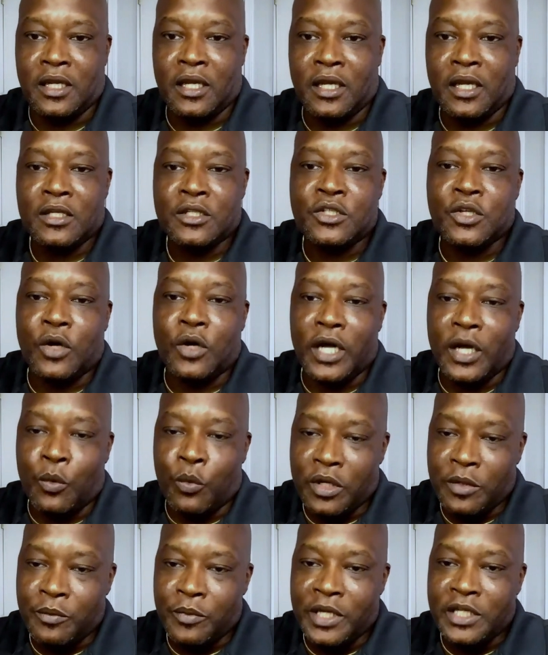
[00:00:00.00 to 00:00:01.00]
So I want
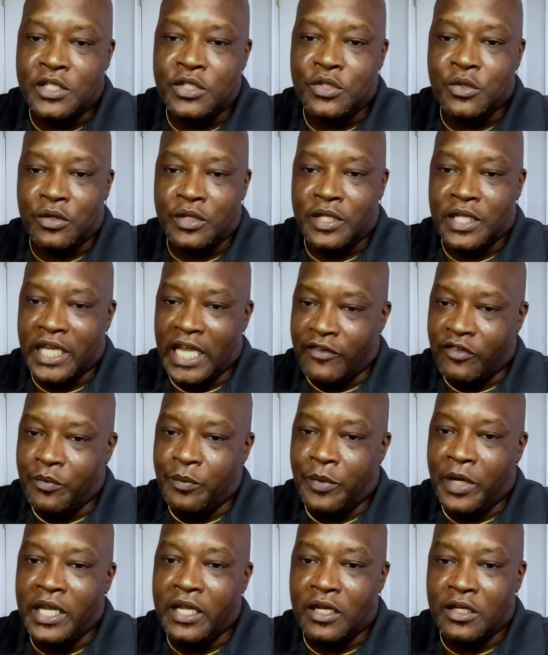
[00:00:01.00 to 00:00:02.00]
to make sure that
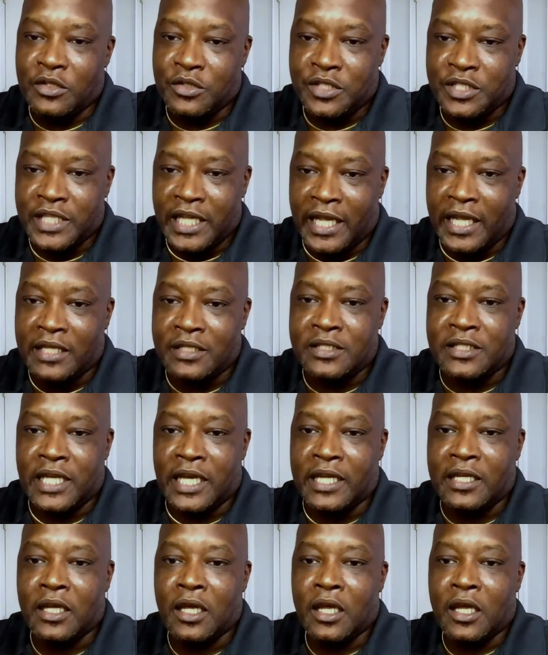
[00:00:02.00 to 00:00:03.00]
everybody understands that
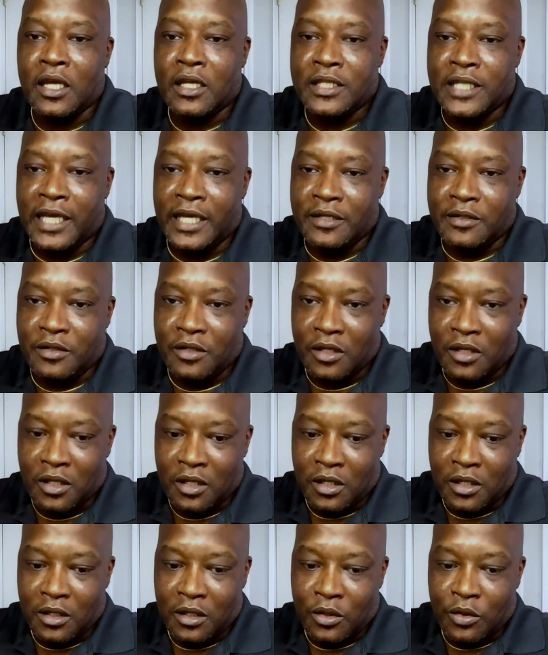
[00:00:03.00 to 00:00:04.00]
that
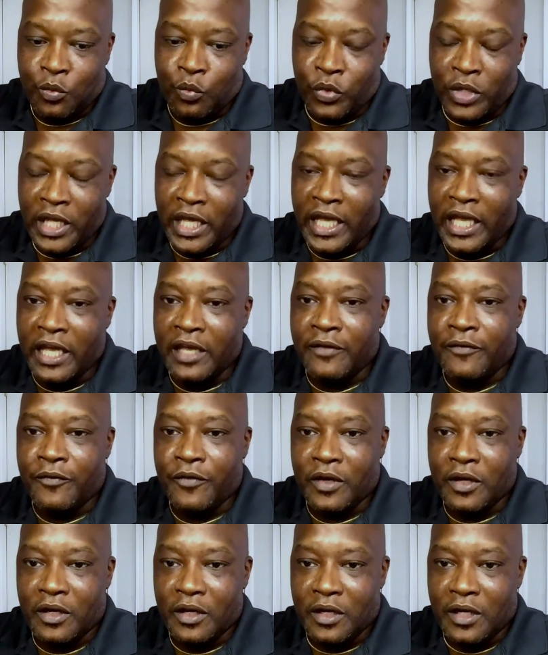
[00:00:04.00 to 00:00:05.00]
we have
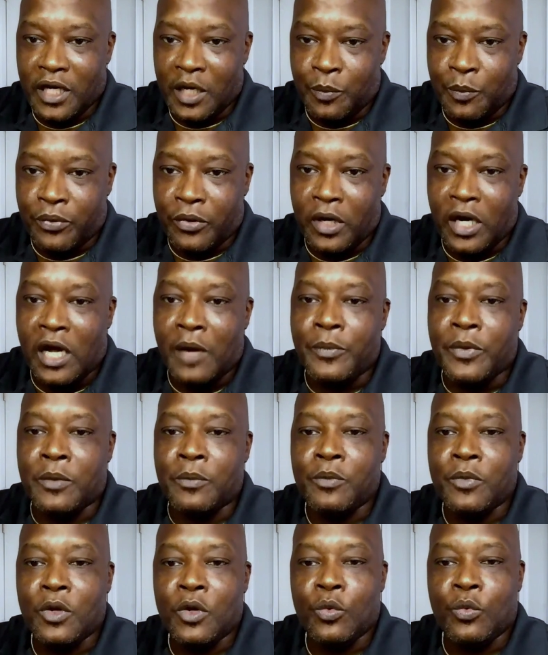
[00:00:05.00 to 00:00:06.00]
a problem
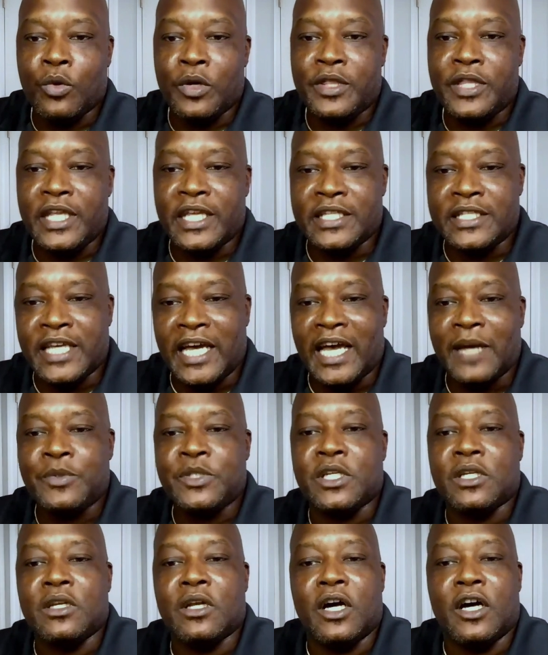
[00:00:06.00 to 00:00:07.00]
with the
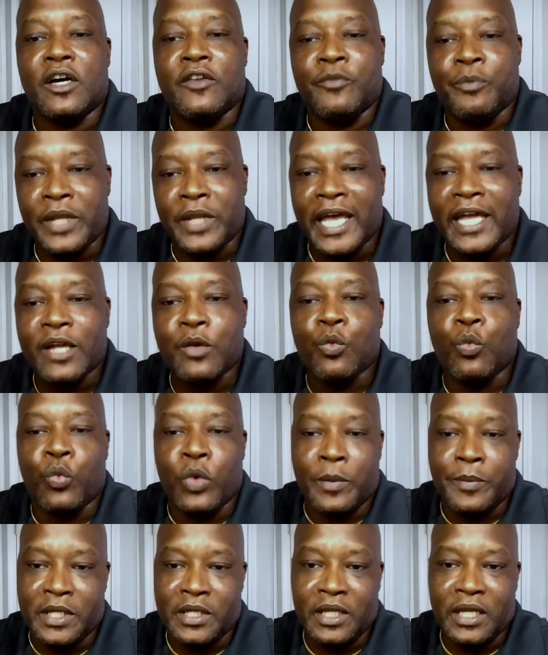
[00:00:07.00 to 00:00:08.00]
adoption of black
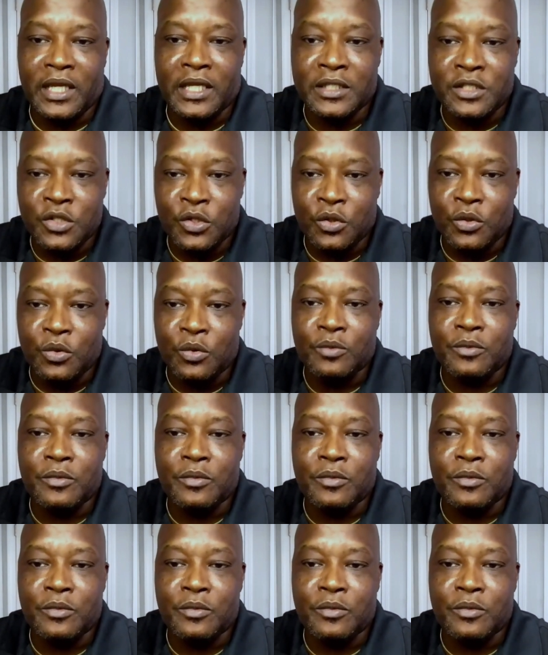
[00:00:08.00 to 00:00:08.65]
women into